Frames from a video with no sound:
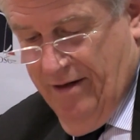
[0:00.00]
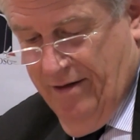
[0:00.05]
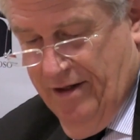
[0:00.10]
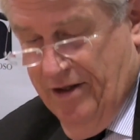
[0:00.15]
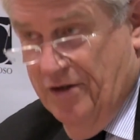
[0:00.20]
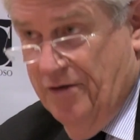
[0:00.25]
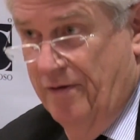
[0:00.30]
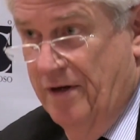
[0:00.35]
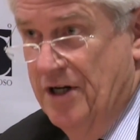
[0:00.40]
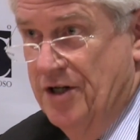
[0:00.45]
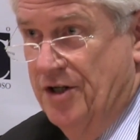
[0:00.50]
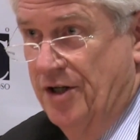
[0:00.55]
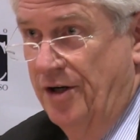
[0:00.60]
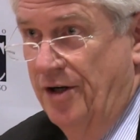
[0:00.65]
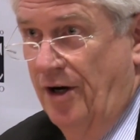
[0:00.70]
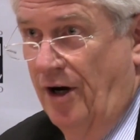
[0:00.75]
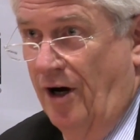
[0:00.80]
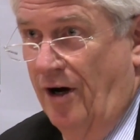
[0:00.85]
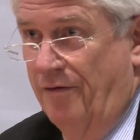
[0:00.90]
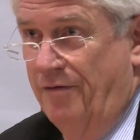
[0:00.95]
this
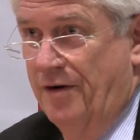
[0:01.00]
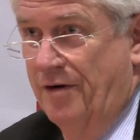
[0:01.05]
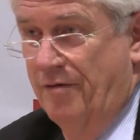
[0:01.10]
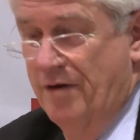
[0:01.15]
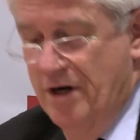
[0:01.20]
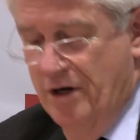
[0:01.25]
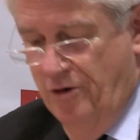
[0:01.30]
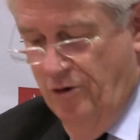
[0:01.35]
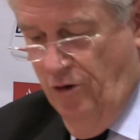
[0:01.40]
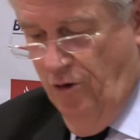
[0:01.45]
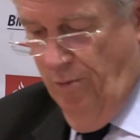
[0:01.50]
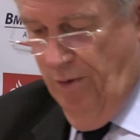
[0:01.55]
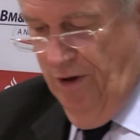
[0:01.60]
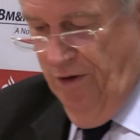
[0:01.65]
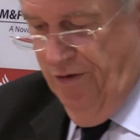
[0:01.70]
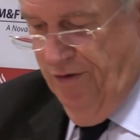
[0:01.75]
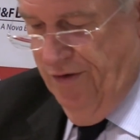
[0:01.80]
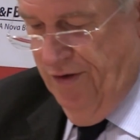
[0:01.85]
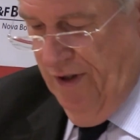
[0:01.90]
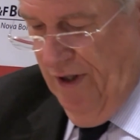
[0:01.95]
vision of a
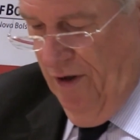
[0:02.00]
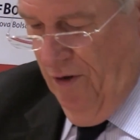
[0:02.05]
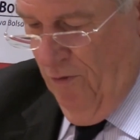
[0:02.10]
renewables